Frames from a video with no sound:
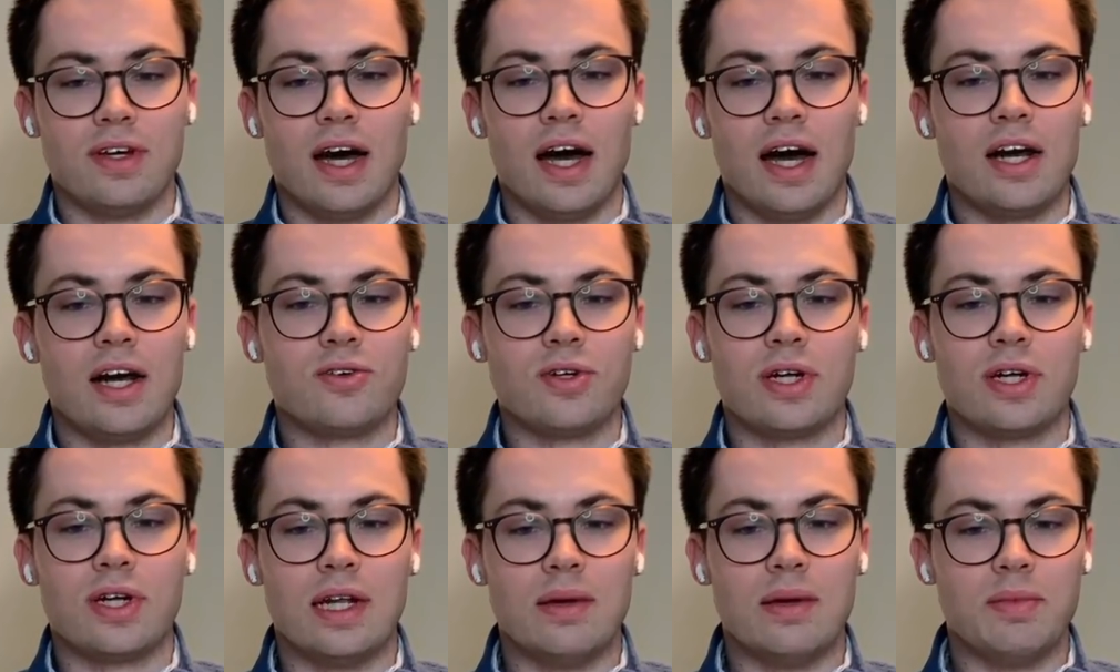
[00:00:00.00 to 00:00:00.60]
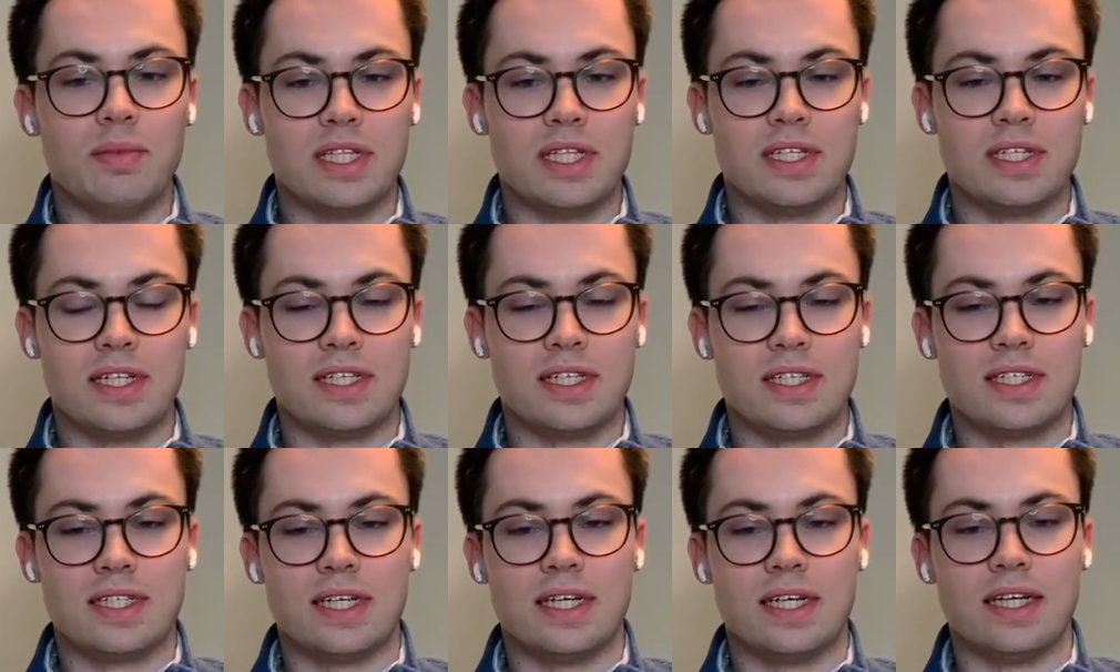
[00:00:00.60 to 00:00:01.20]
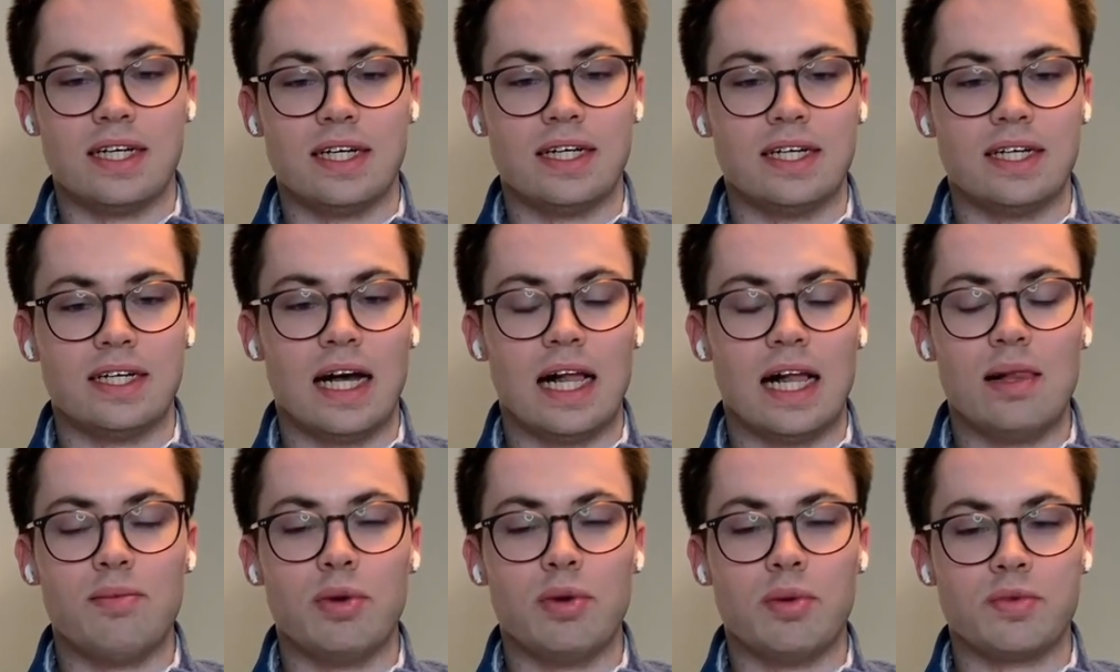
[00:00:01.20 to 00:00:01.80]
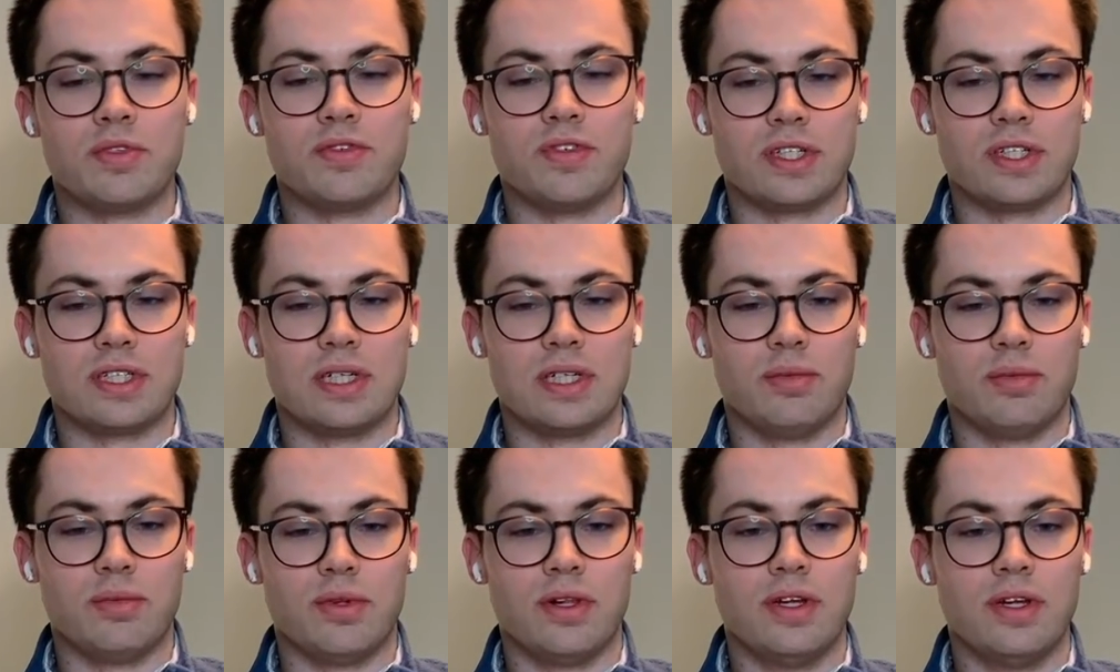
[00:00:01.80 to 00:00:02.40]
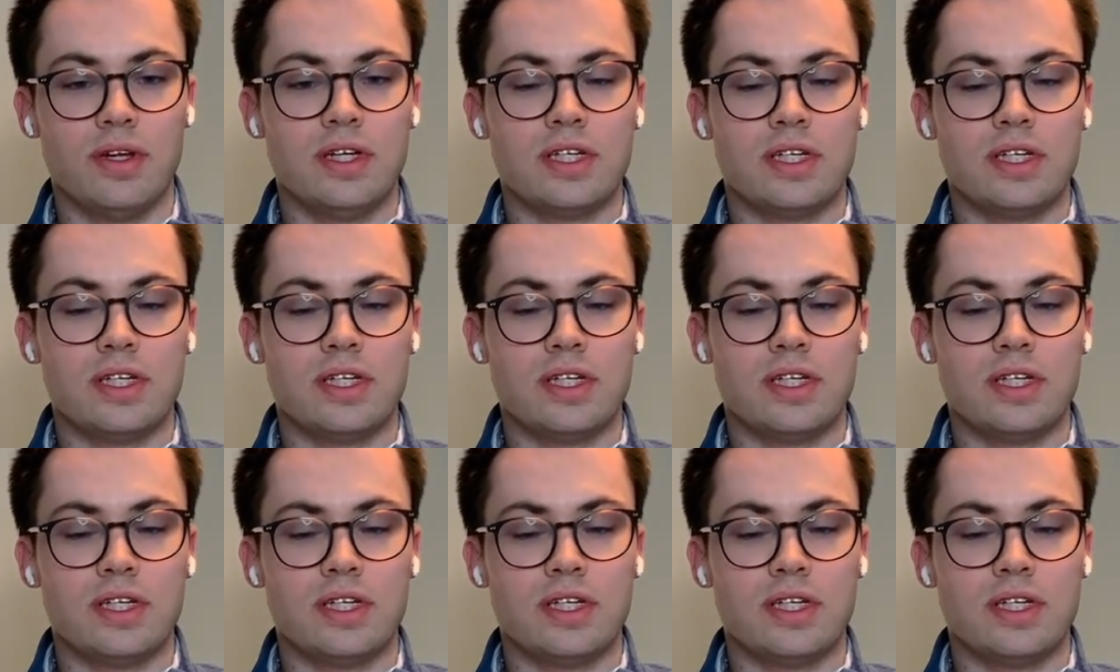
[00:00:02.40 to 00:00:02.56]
100 limited albums, for example.